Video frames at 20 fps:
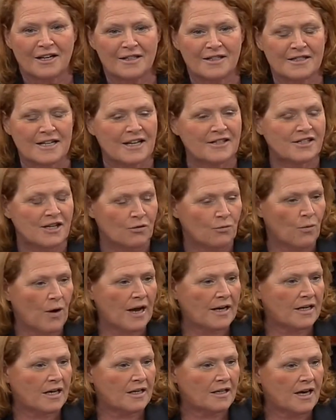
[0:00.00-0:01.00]
doesn't
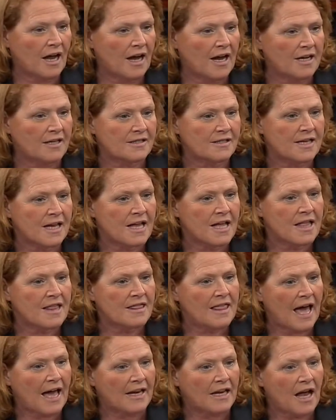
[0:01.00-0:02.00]
recognize
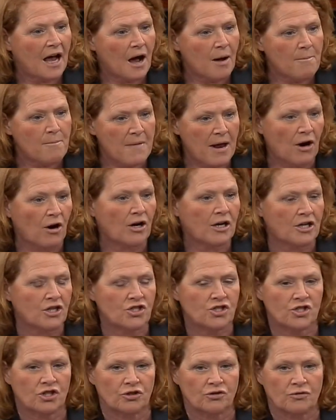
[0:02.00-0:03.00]
that American
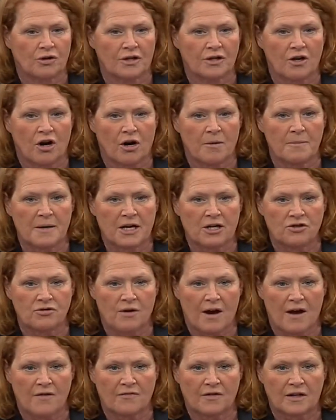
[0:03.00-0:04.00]
children are being
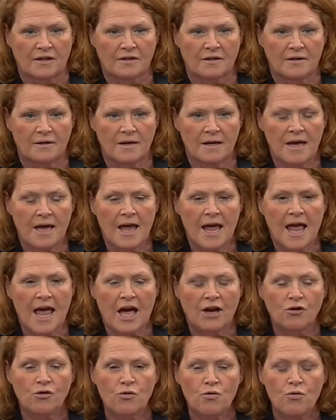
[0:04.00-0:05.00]
trafficked.
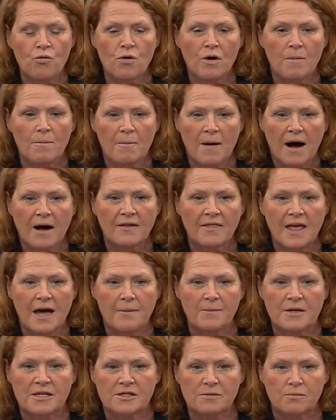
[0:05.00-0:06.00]
And who among
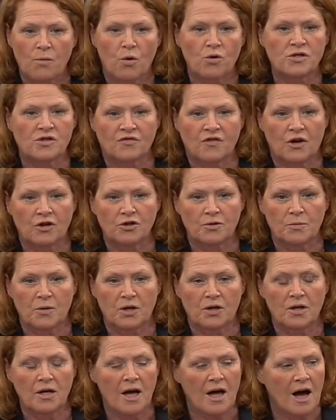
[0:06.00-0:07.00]
them is most
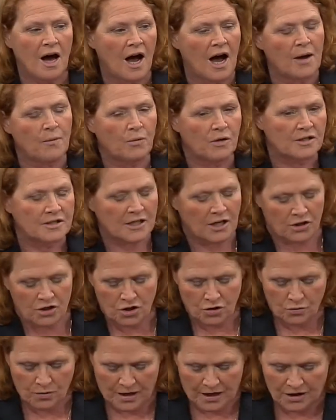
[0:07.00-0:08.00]
vulnerable? I will tell
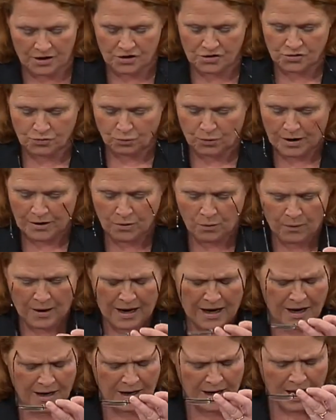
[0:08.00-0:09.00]
you, it is
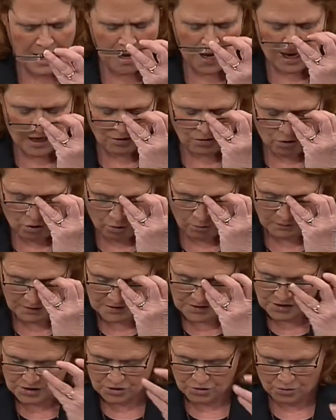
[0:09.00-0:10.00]
runaway and
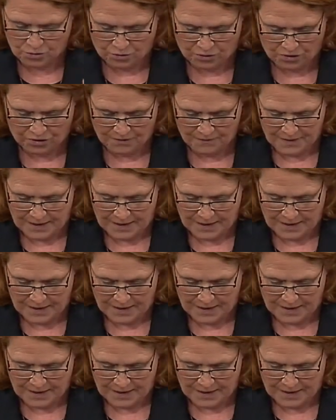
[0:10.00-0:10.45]
homeless youth.